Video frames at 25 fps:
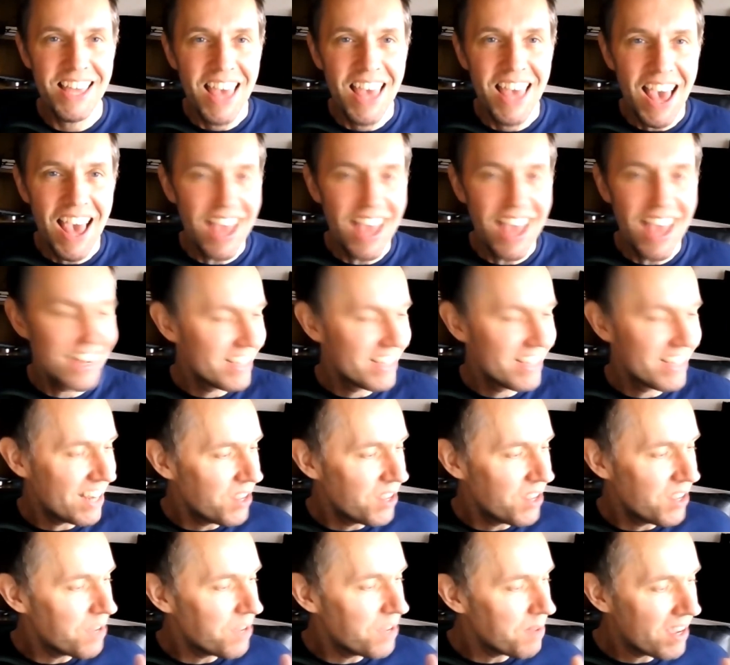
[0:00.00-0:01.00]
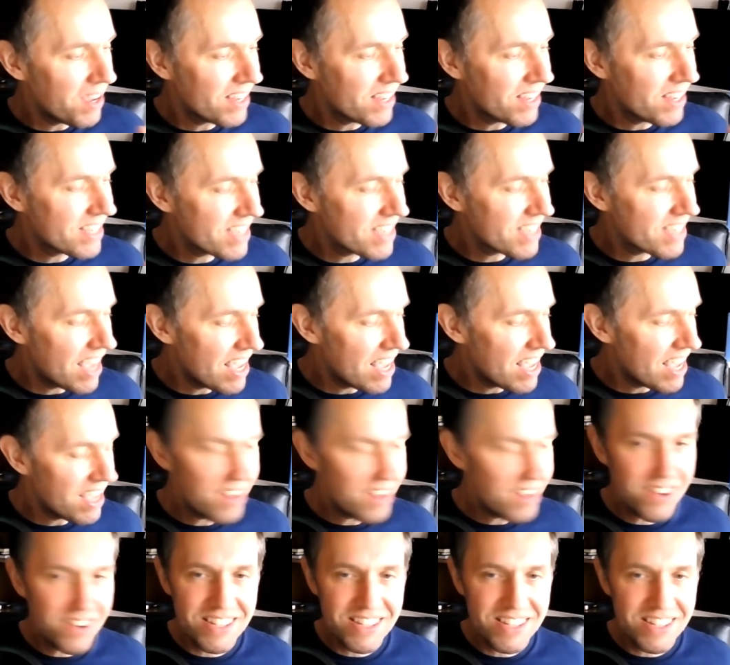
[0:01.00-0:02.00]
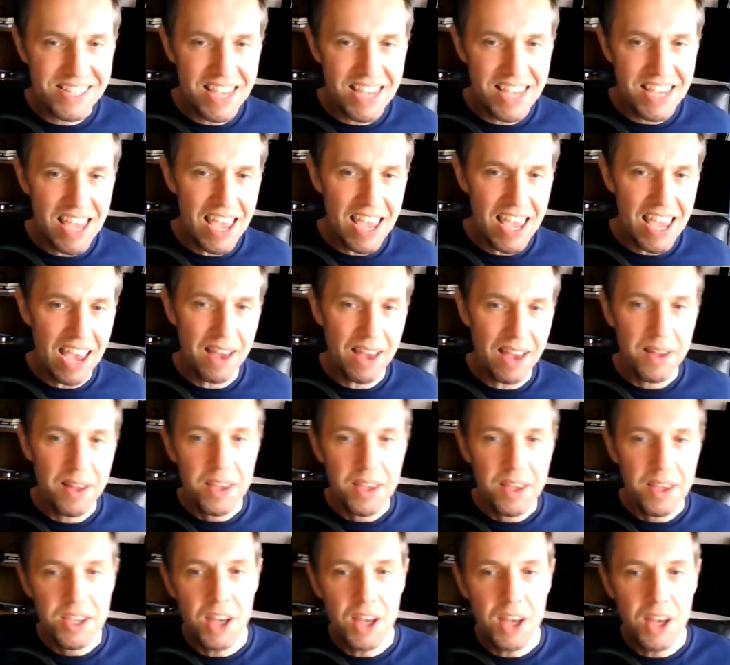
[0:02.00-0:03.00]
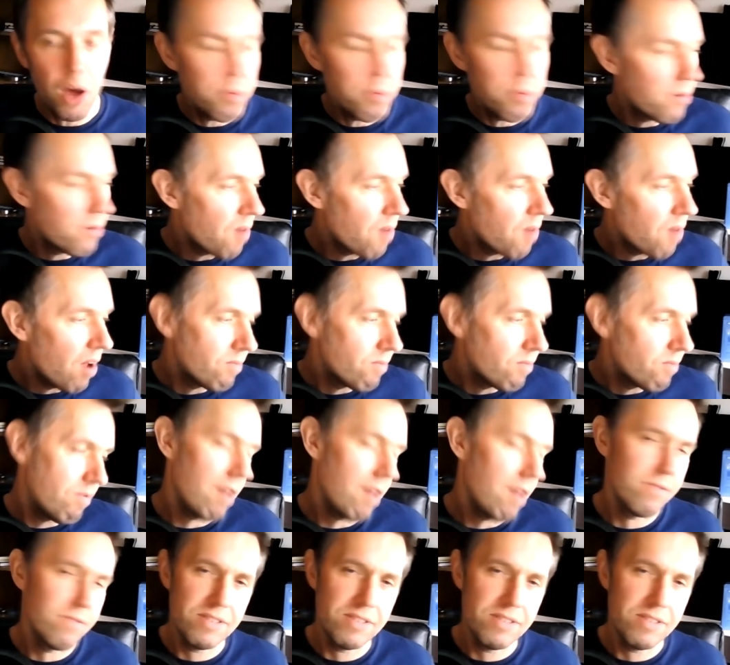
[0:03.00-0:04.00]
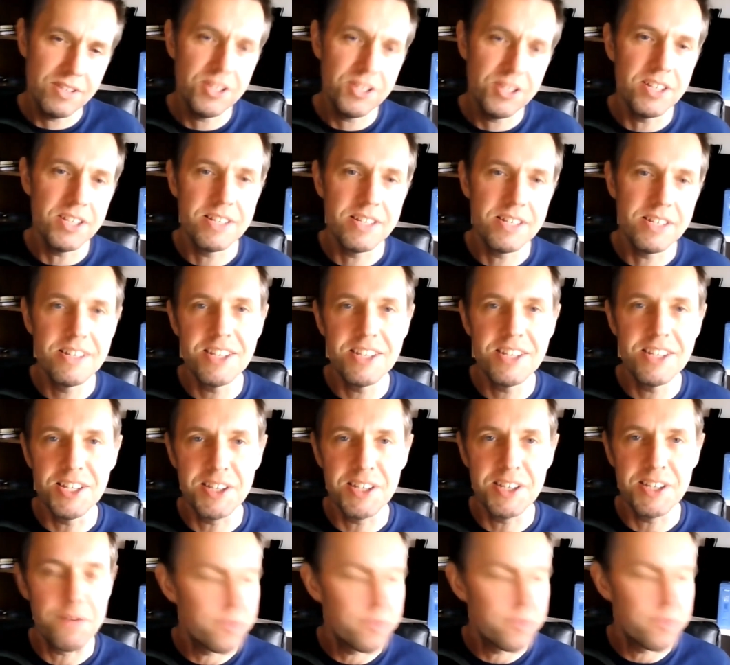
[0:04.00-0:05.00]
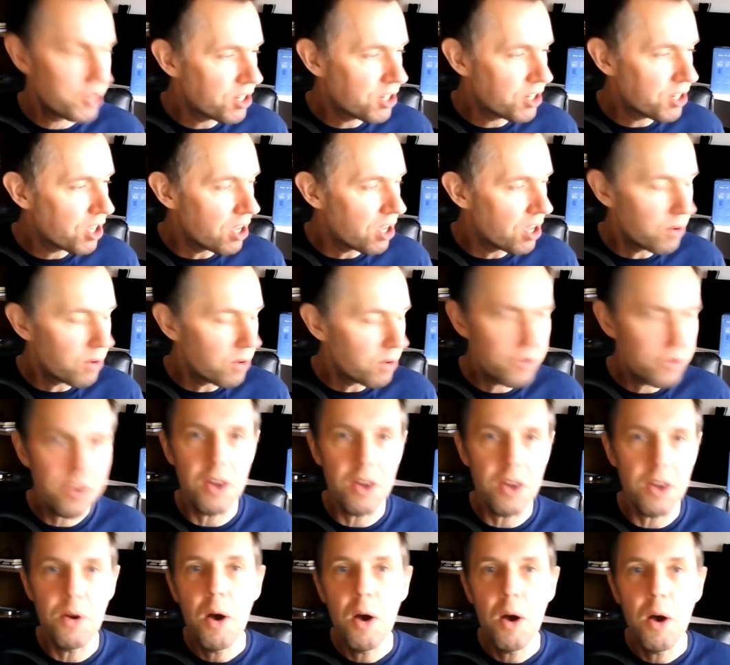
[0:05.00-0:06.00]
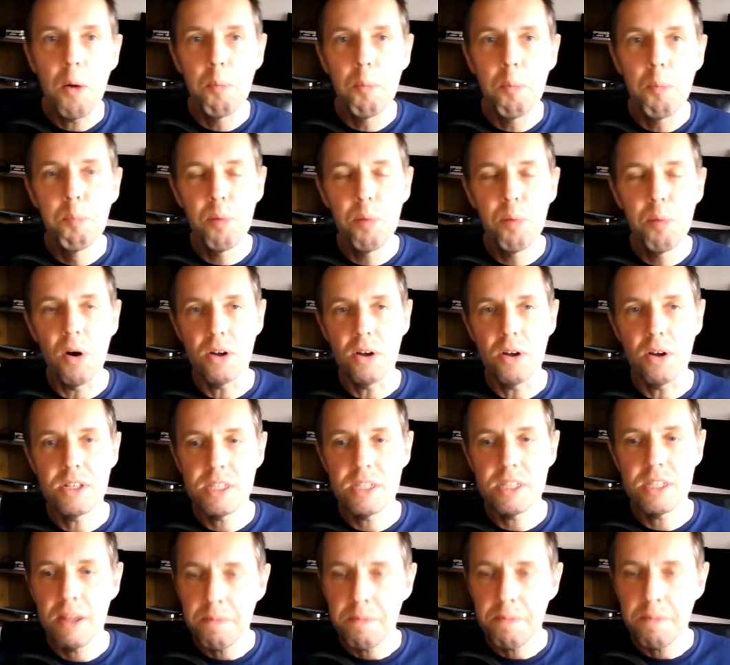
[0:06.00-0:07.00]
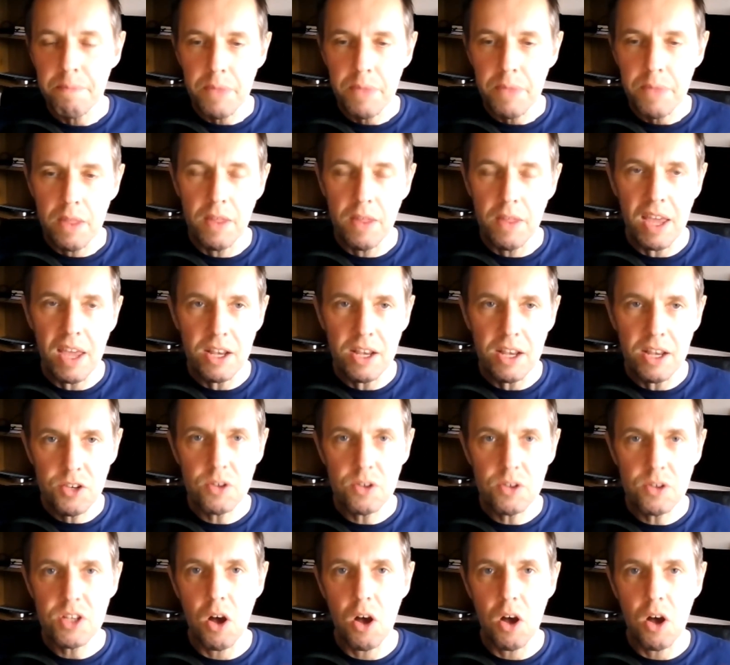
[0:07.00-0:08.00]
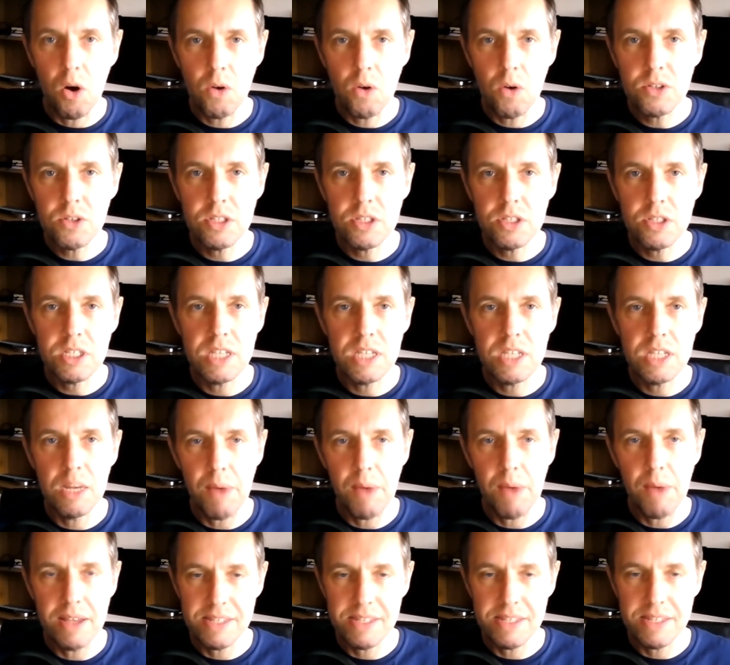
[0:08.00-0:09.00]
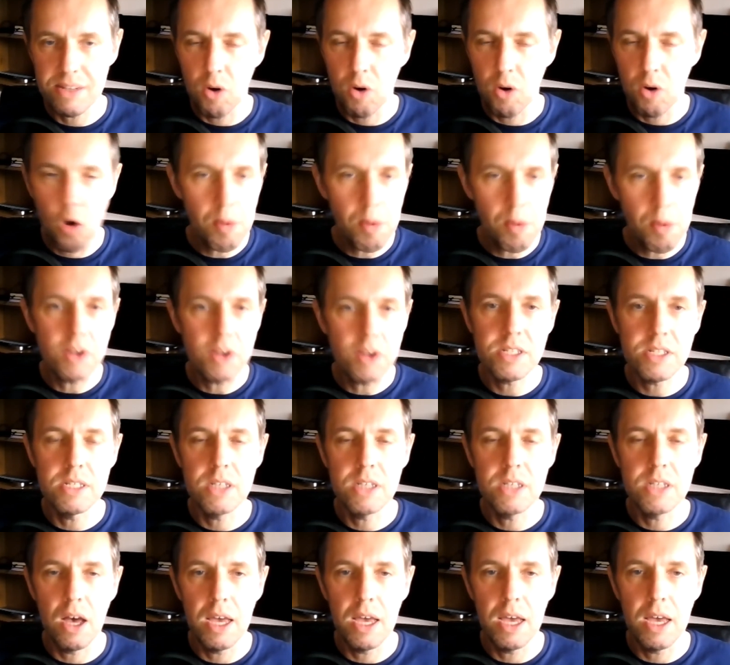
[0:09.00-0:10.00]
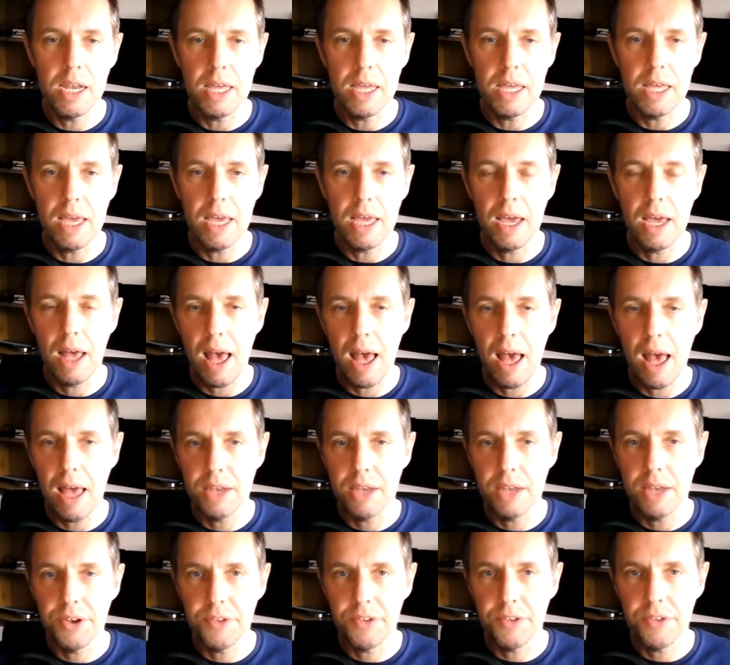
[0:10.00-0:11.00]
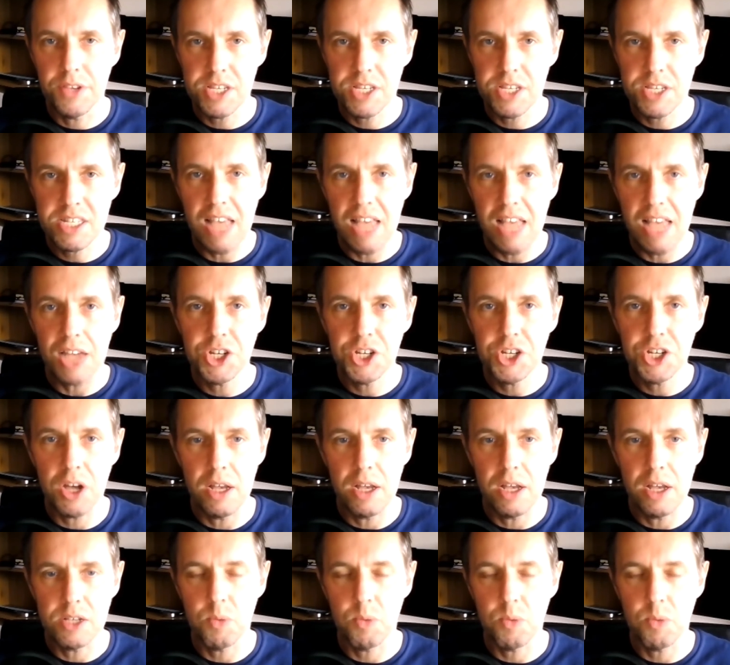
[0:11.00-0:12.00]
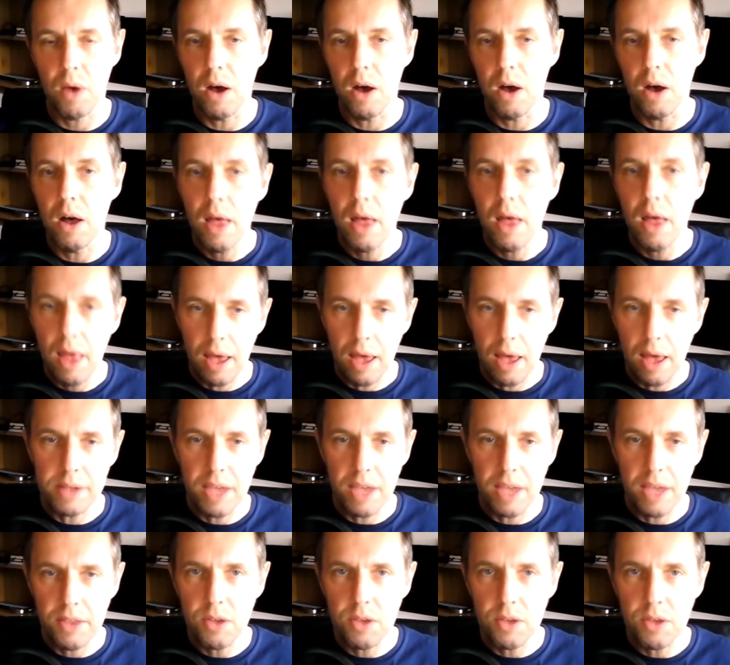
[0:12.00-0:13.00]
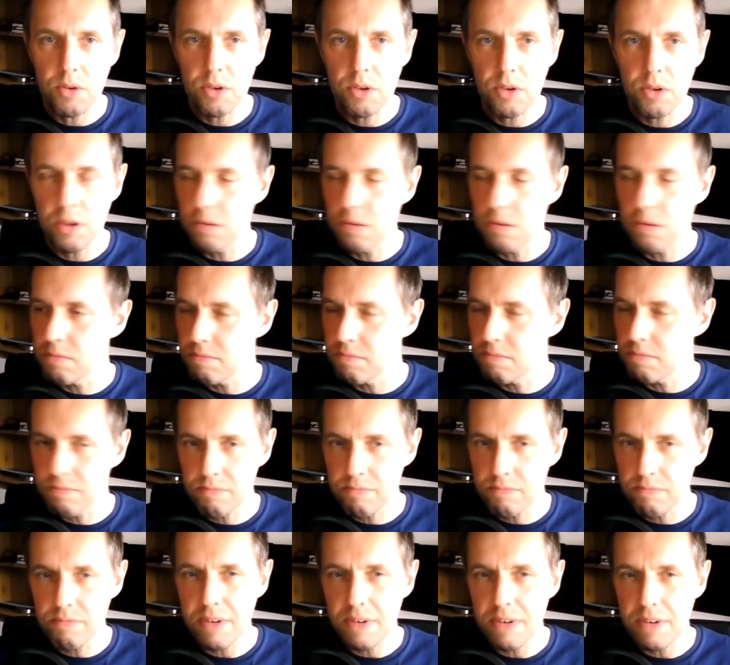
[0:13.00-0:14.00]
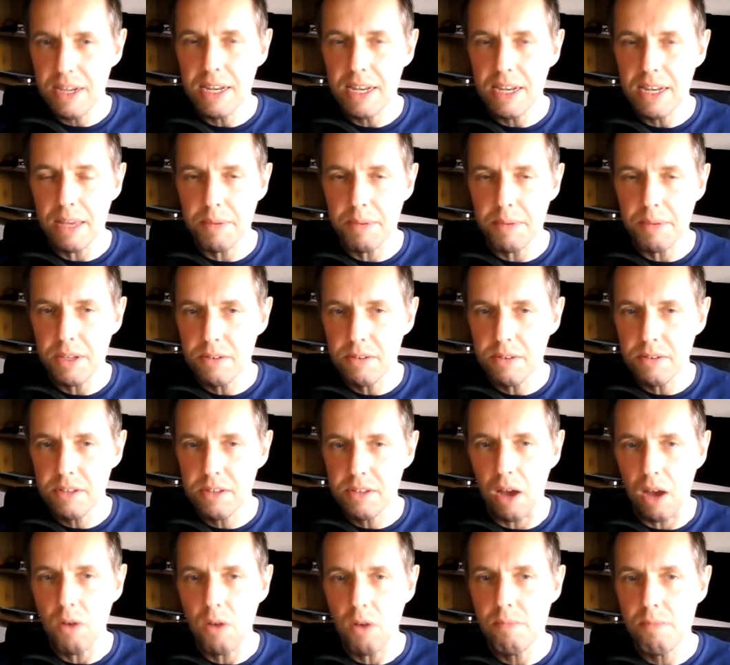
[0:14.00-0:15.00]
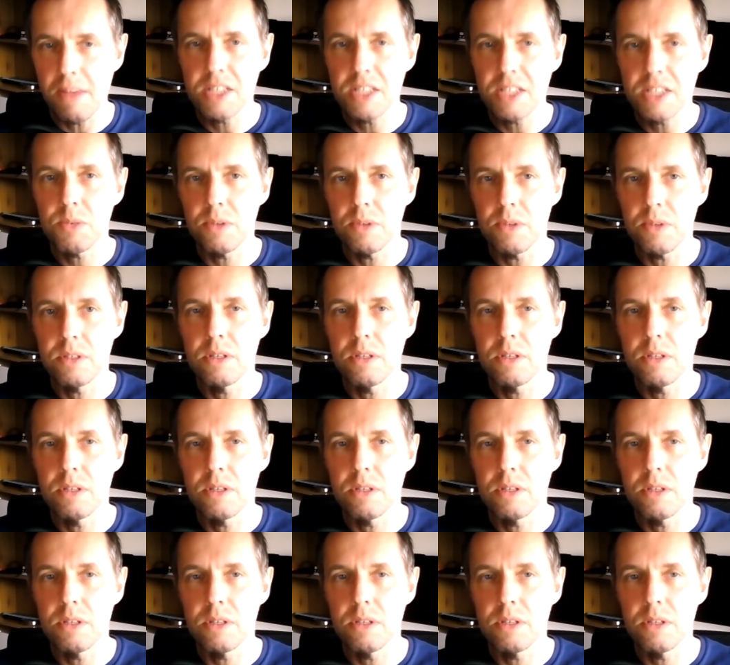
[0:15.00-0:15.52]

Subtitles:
and you can see here. But Rose, she's different. She's cute too. but it does alter the silhouette almost entirely, and the stature as well. And yeah, you really, I mean, you don't mess with